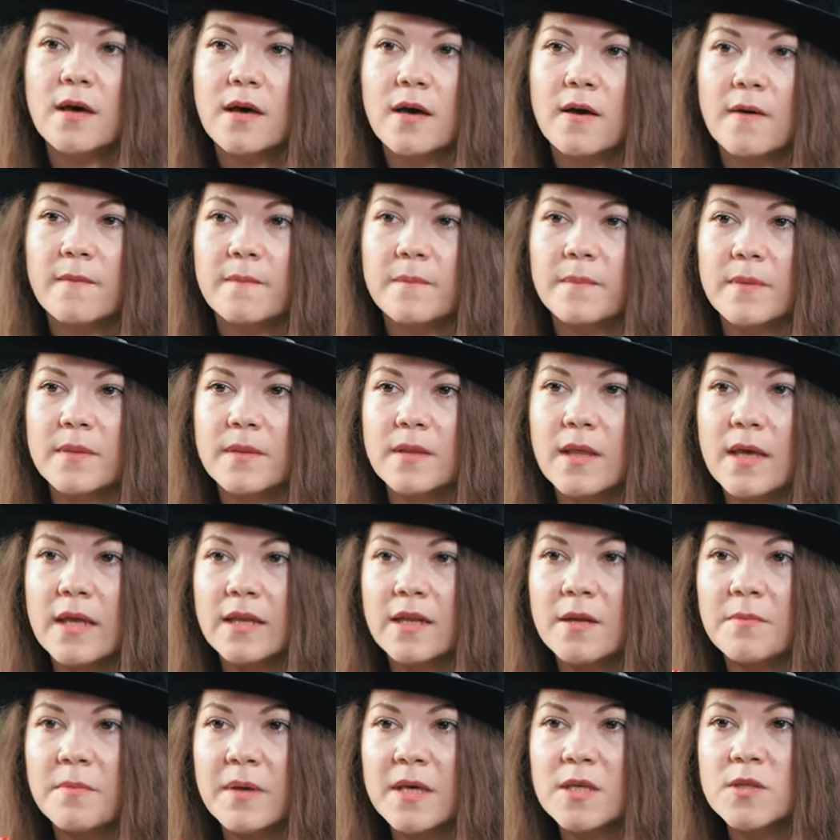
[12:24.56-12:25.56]
um,
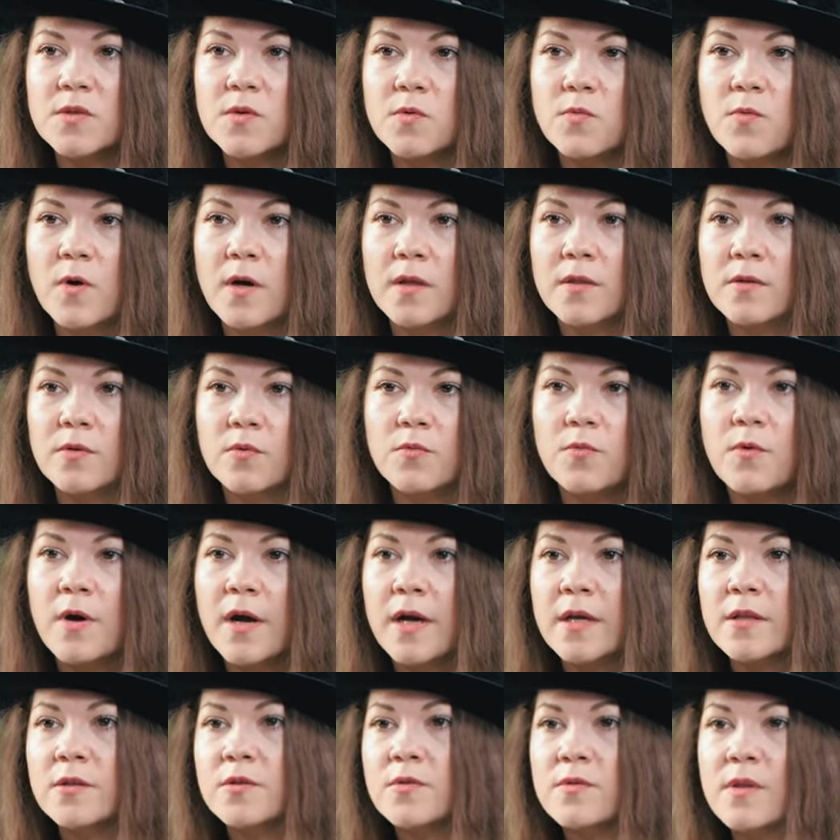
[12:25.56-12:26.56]
and it makes you wonder
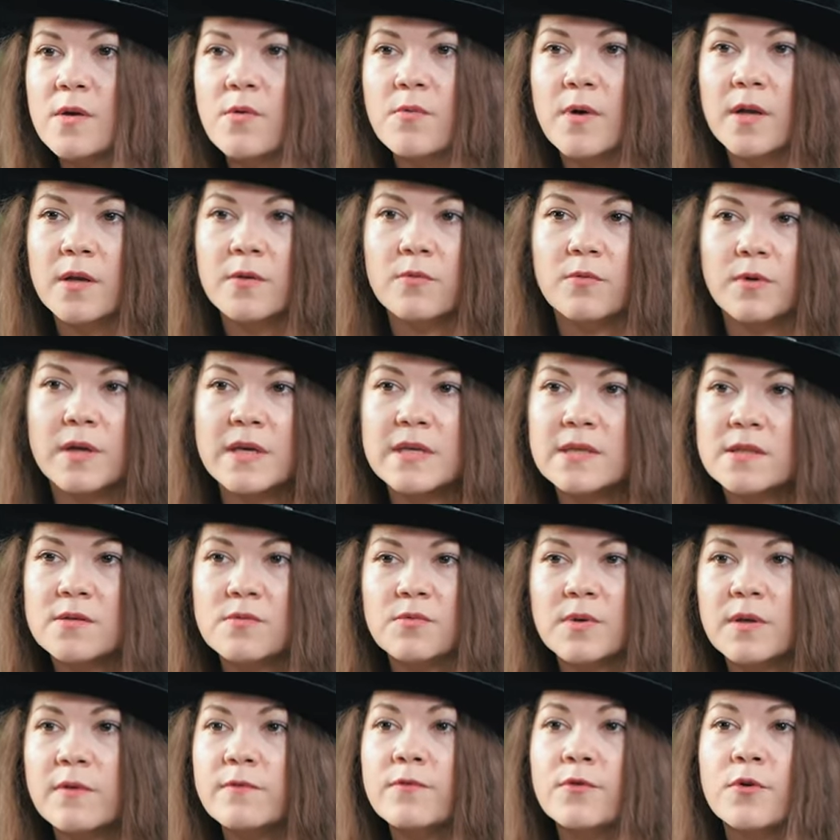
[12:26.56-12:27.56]
why do they want to raise
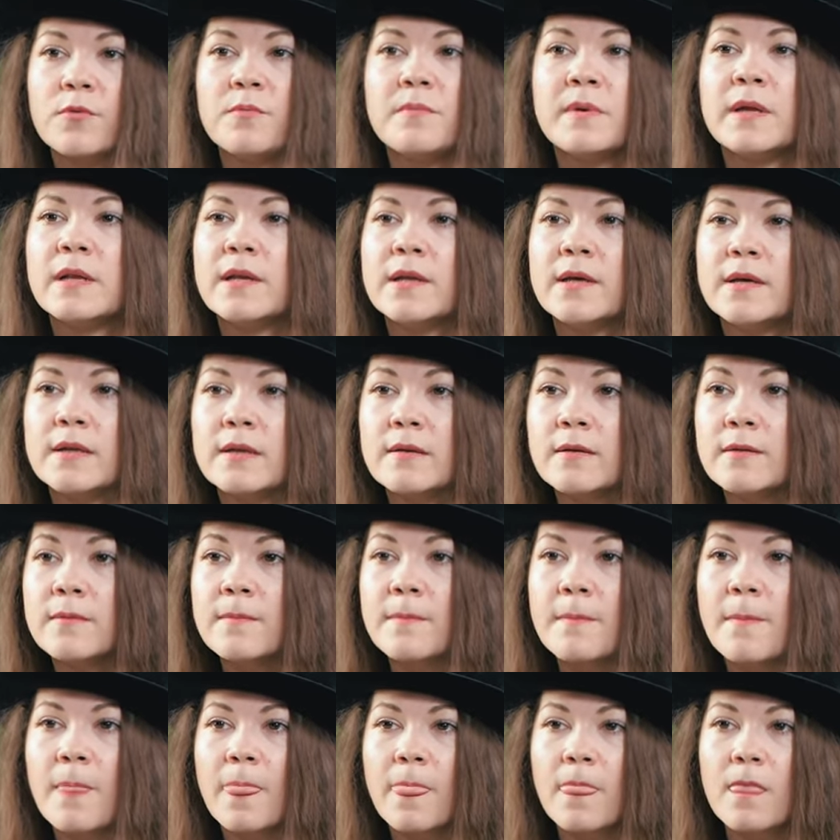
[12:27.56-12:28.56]
three, four million?
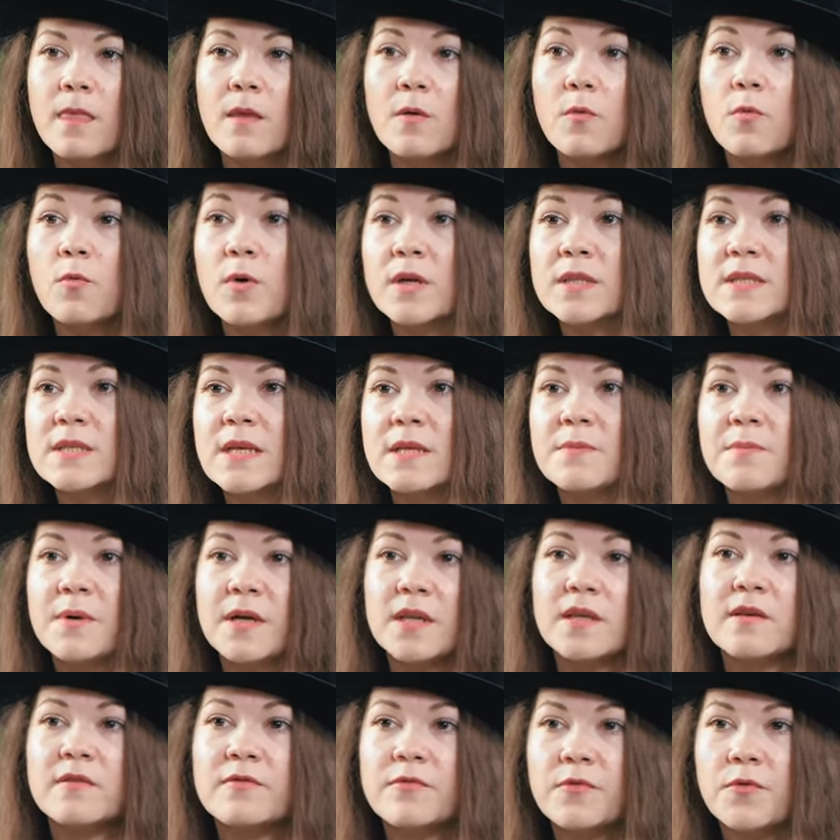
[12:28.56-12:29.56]
What's that
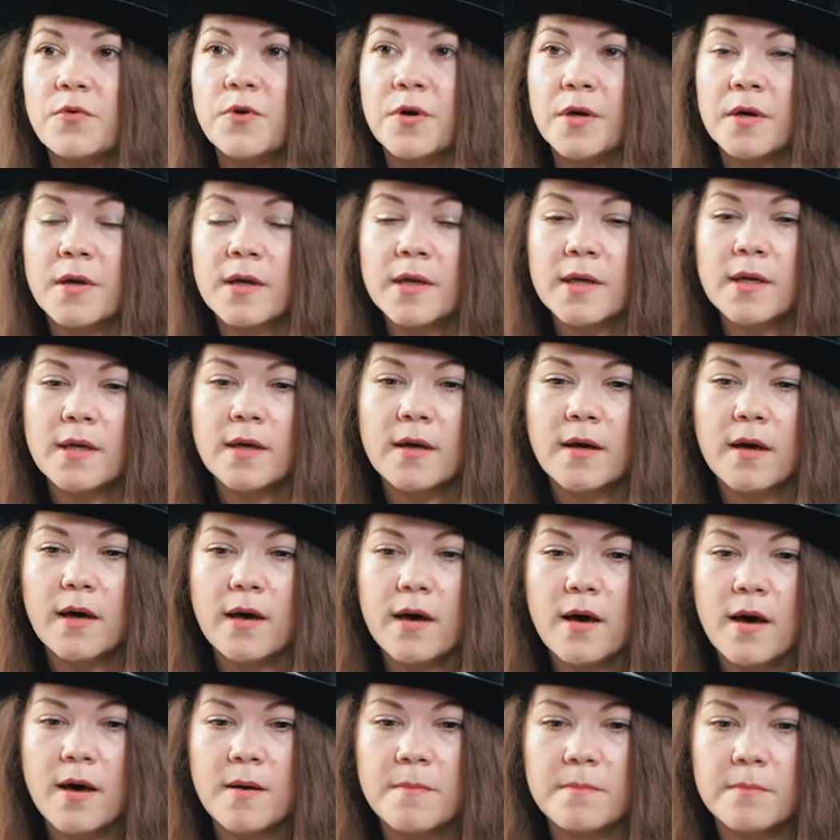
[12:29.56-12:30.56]
money for?
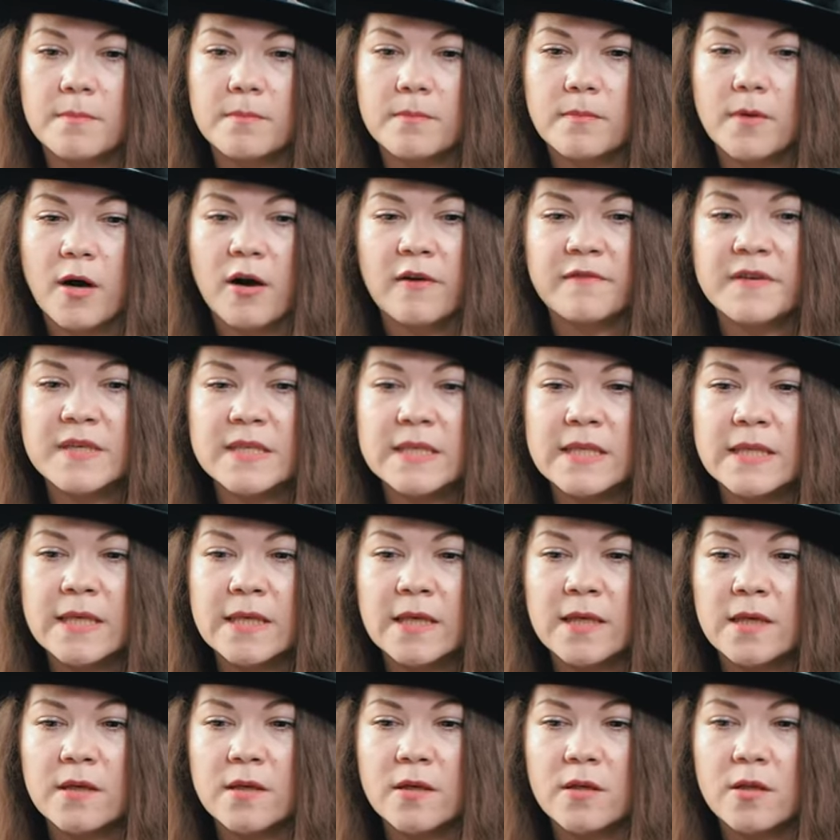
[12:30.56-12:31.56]
Um,
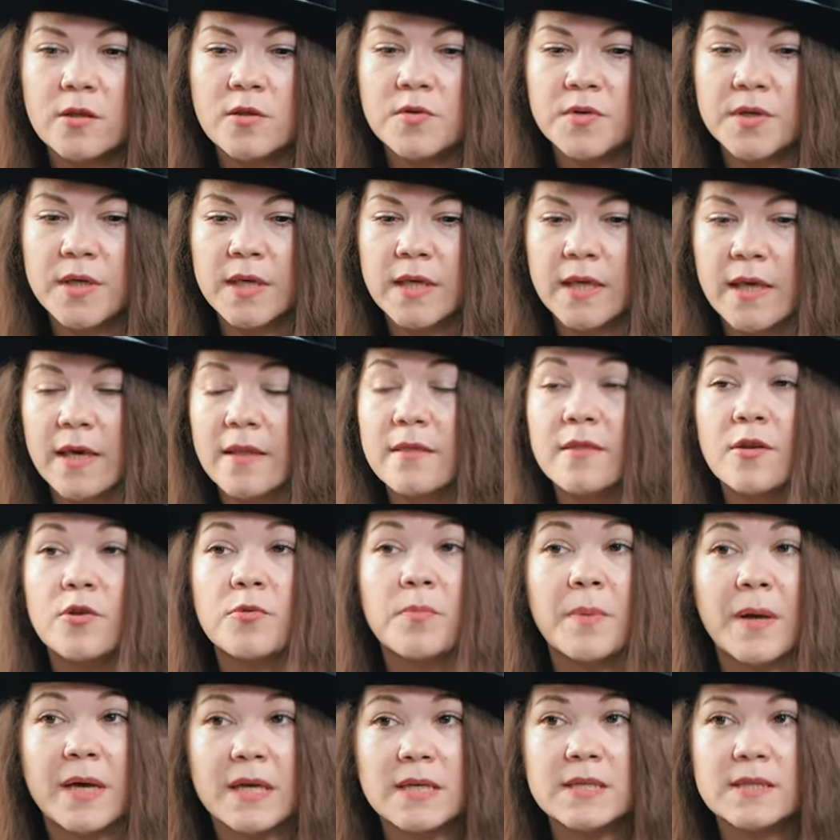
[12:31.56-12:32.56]
obviously, looking at
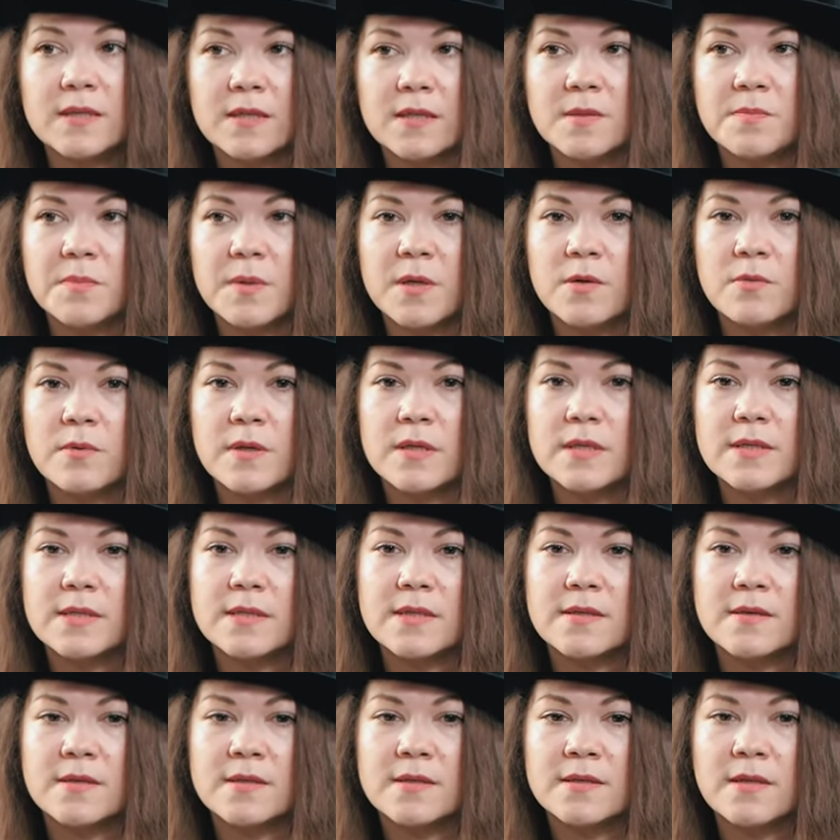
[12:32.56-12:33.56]
their past
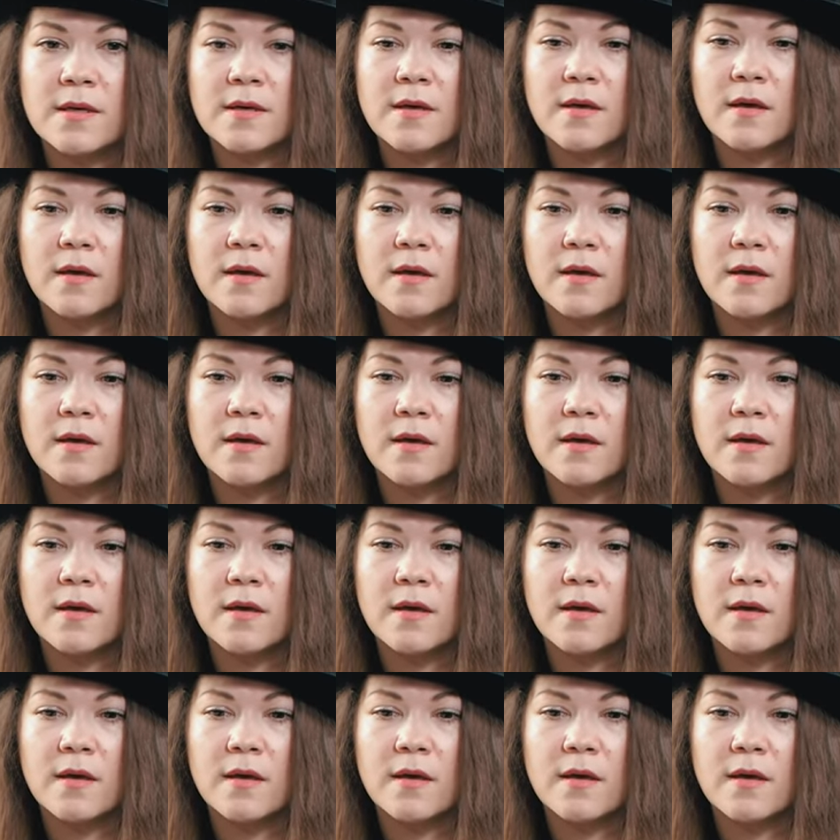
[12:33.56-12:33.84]
experiences,